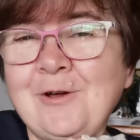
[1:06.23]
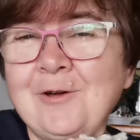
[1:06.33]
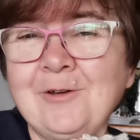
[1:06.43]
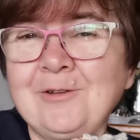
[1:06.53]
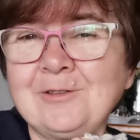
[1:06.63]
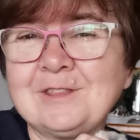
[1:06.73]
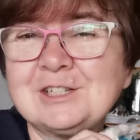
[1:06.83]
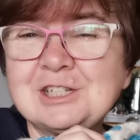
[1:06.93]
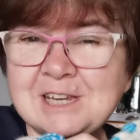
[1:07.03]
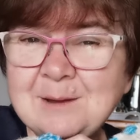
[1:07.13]
know
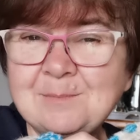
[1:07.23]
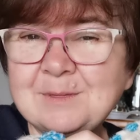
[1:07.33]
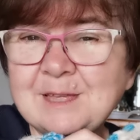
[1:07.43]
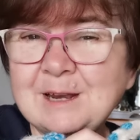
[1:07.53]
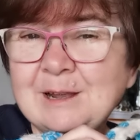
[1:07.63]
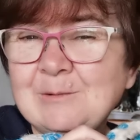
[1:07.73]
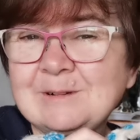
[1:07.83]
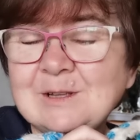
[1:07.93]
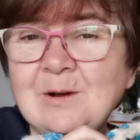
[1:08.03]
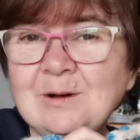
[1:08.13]
the sheet that it
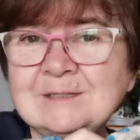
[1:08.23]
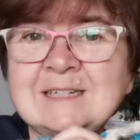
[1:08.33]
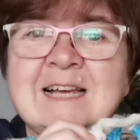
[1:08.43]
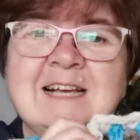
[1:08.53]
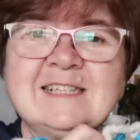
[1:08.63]
was on.